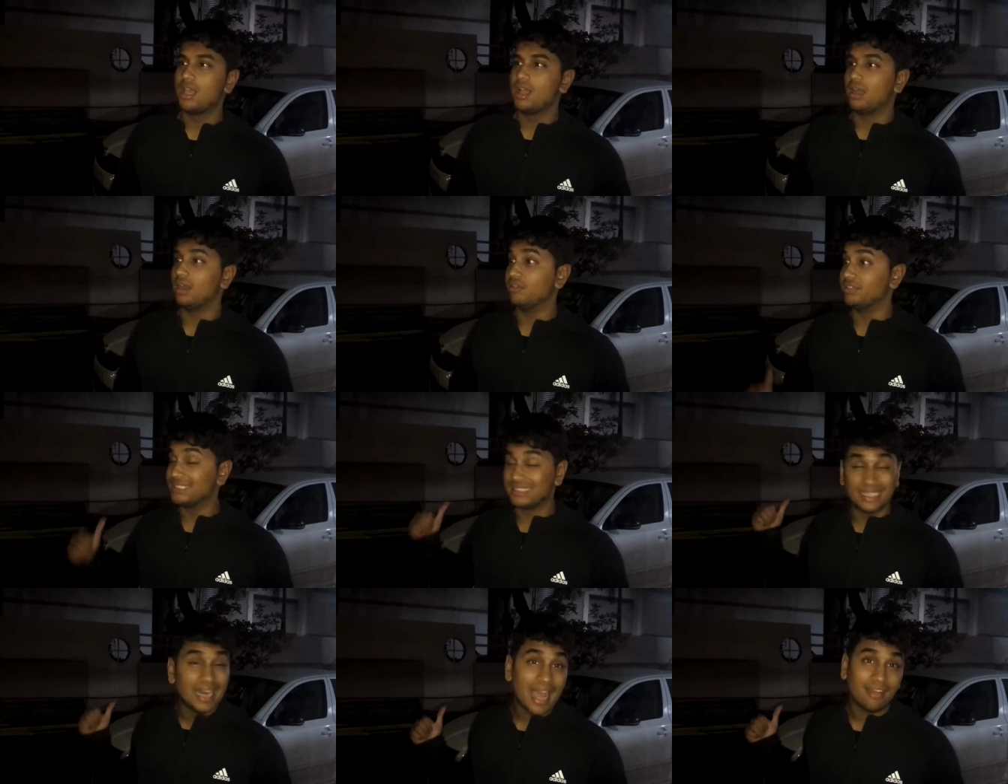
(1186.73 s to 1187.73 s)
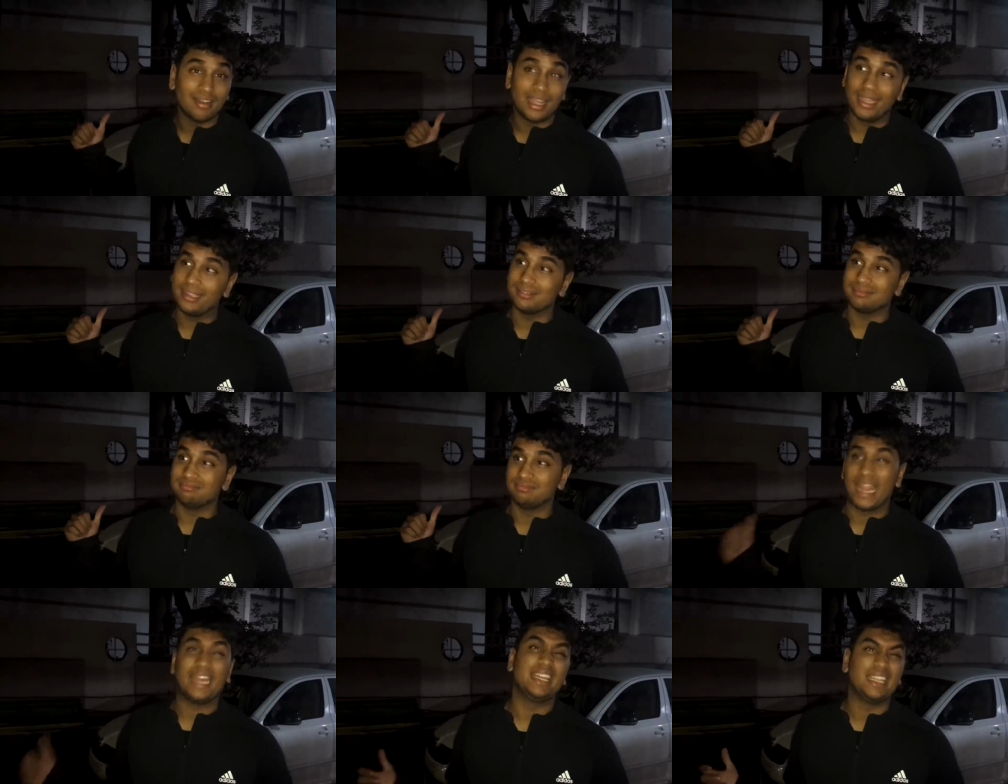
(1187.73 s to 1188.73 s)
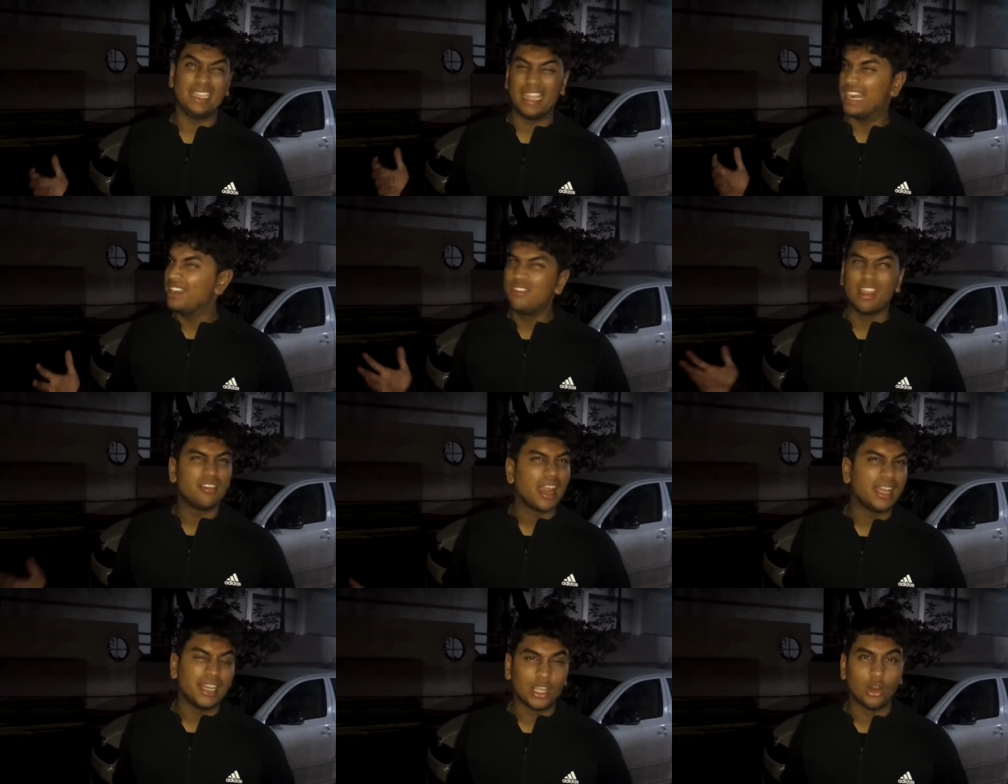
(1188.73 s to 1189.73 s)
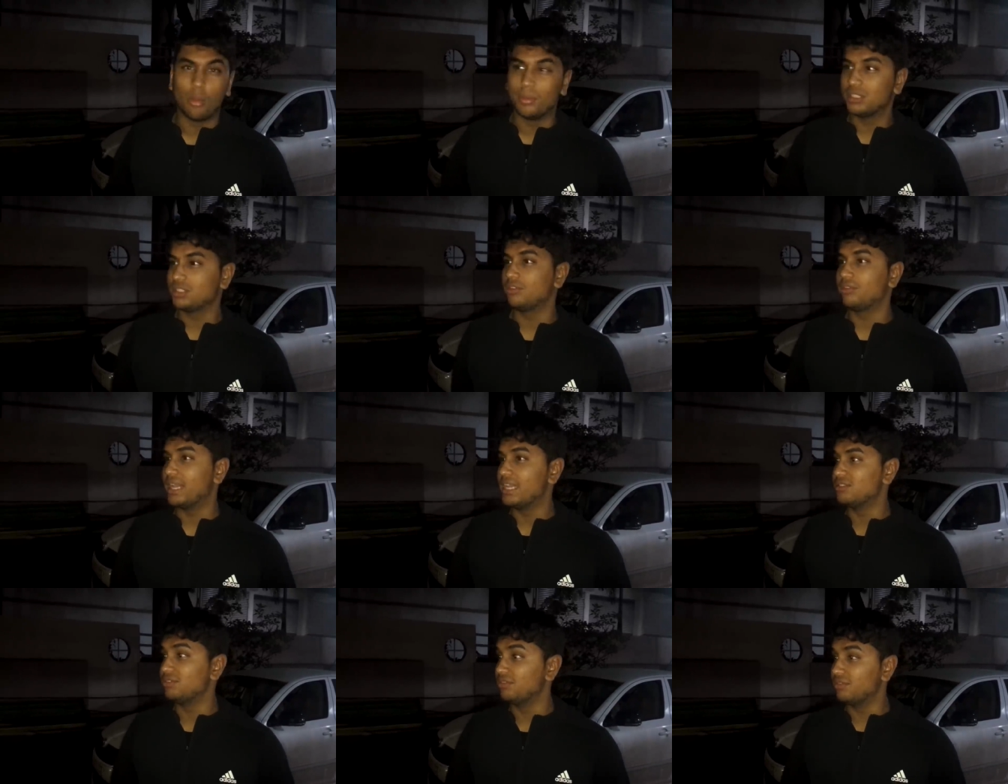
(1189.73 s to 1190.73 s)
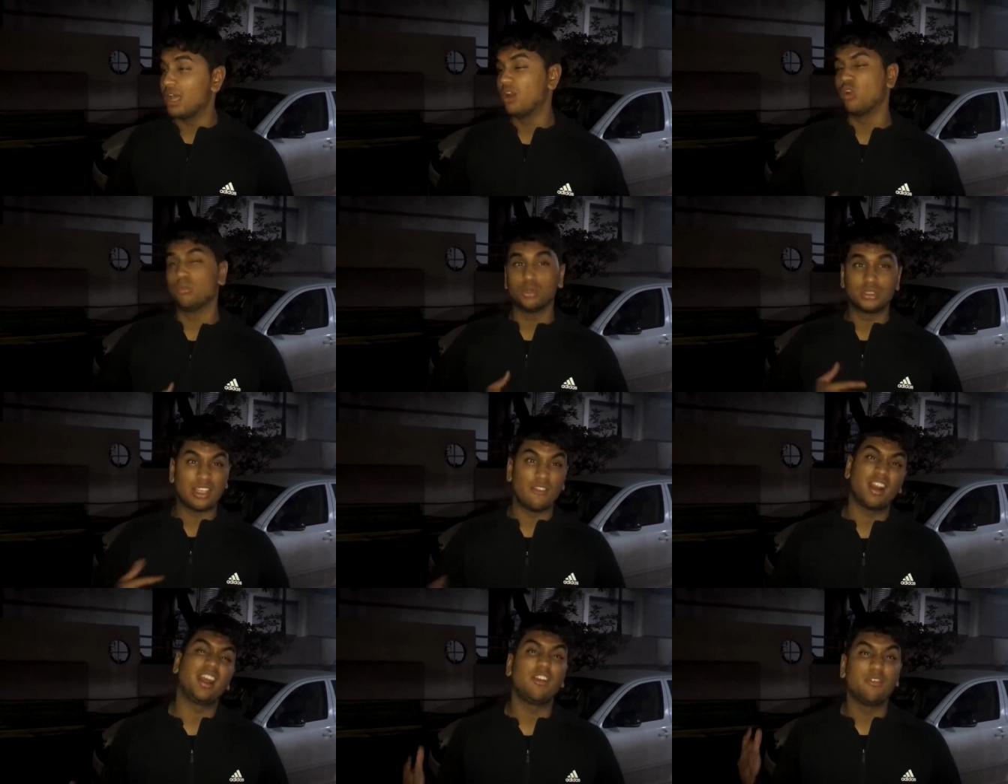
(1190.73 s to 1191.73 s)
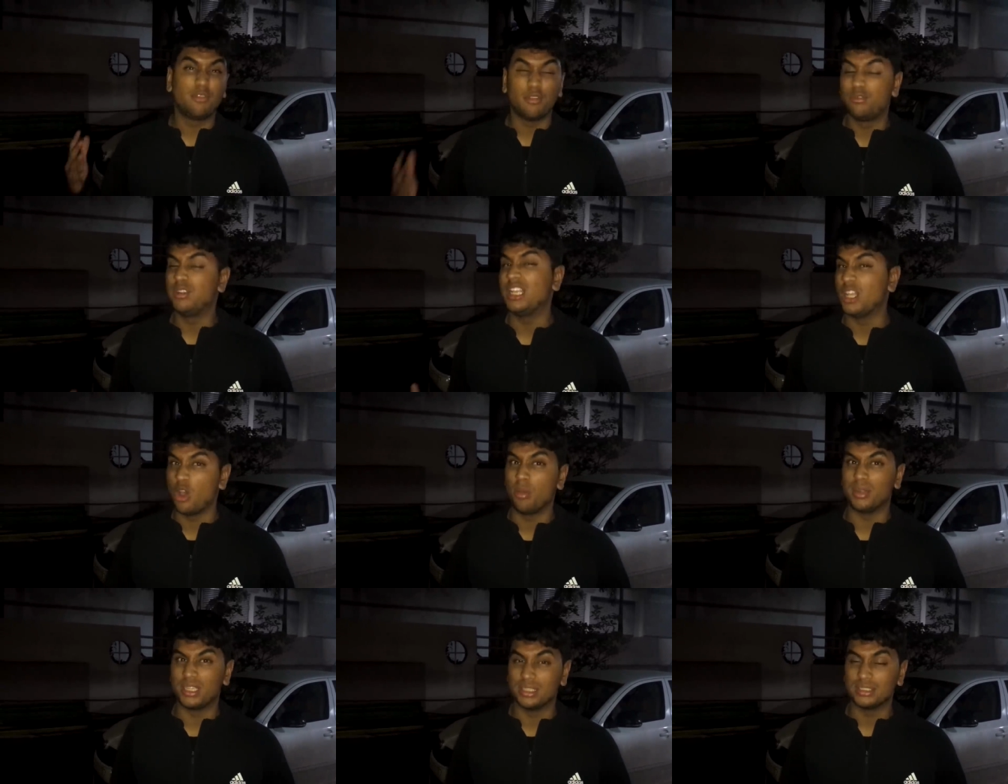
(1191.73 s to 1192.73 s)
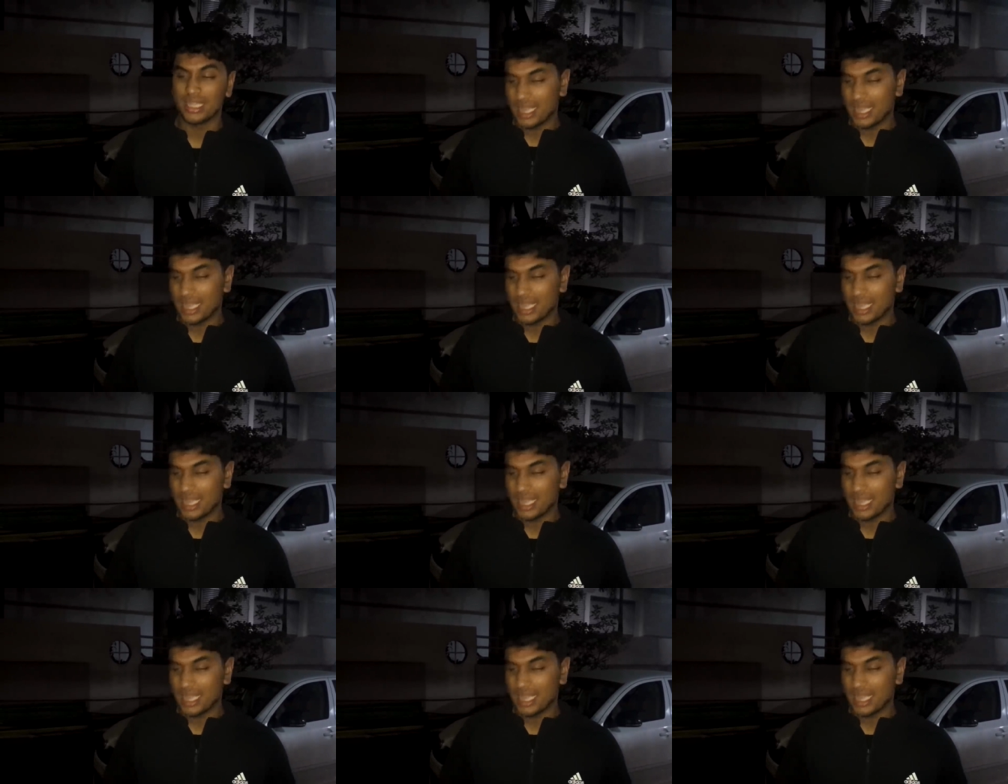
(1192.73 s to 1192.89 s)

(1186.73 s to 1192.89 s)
Uh, we still have like ninety, eighty-five, ninety kilometers of range. We've done almost seven hundred fifty kilometers.